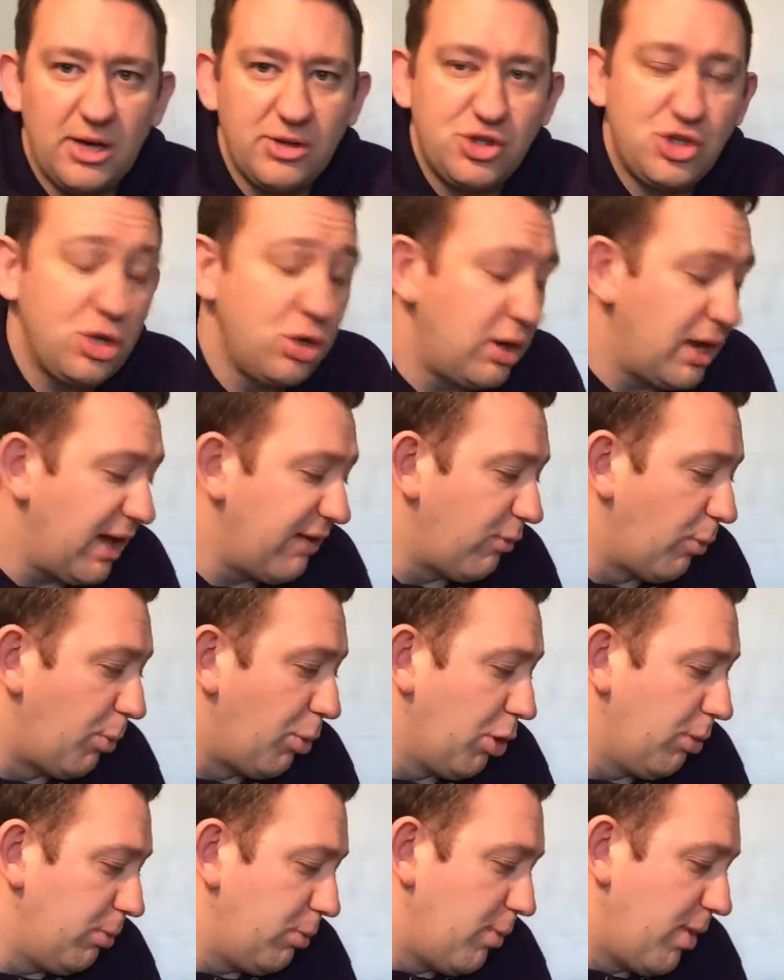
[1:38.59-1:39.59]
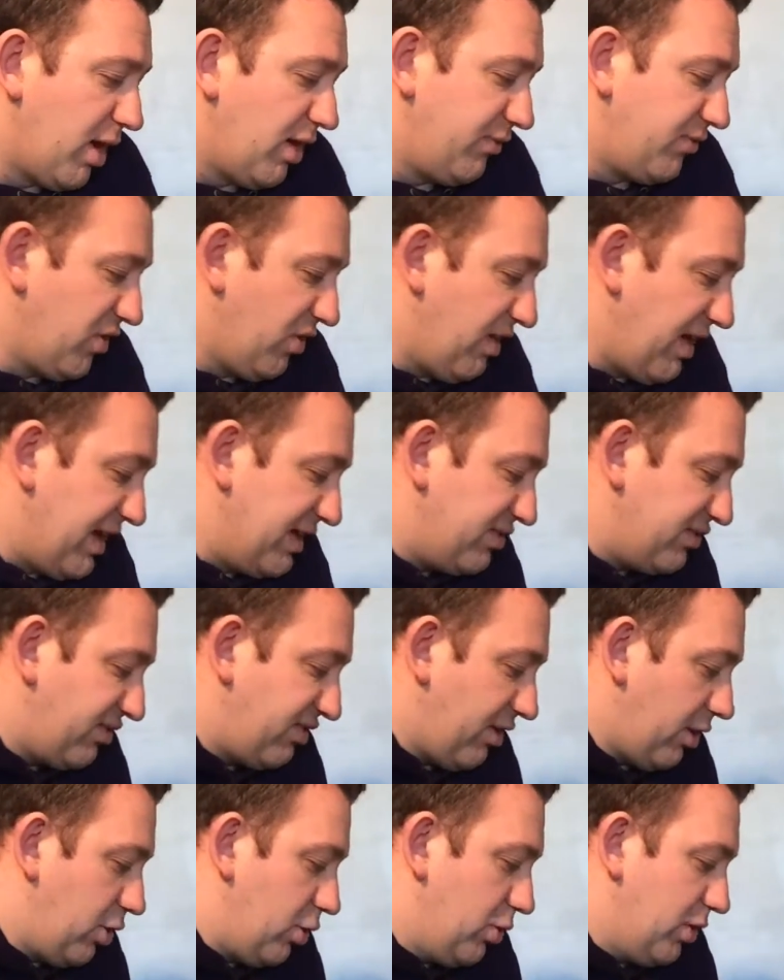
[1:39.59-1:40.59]
Shouldn't have a problem after that.
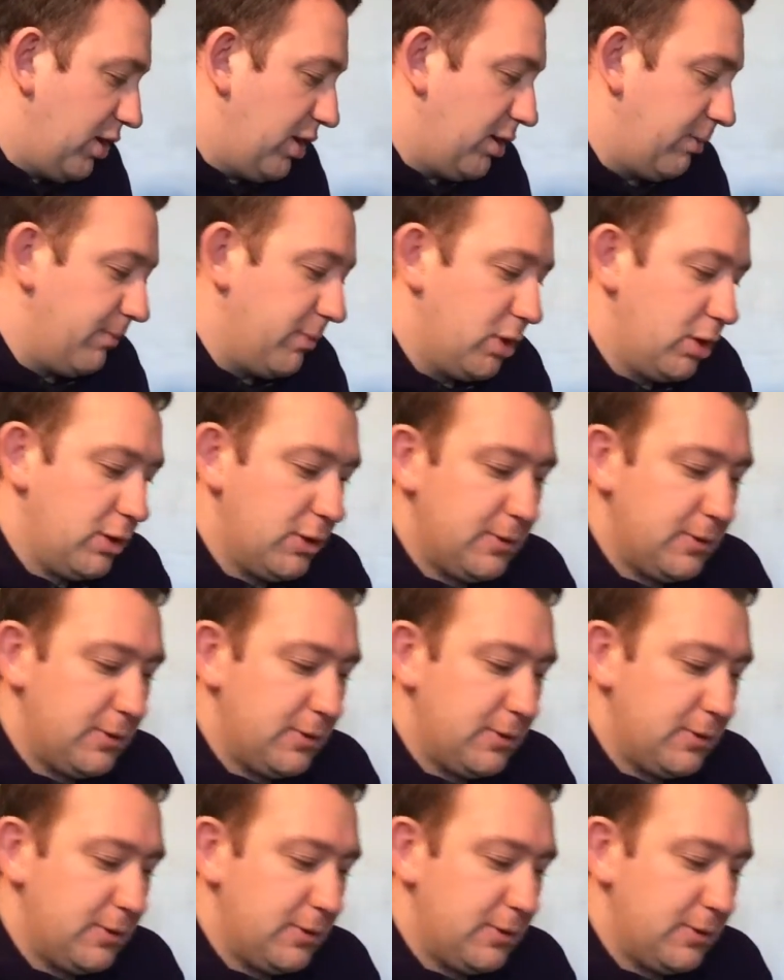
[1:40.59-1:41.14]
So,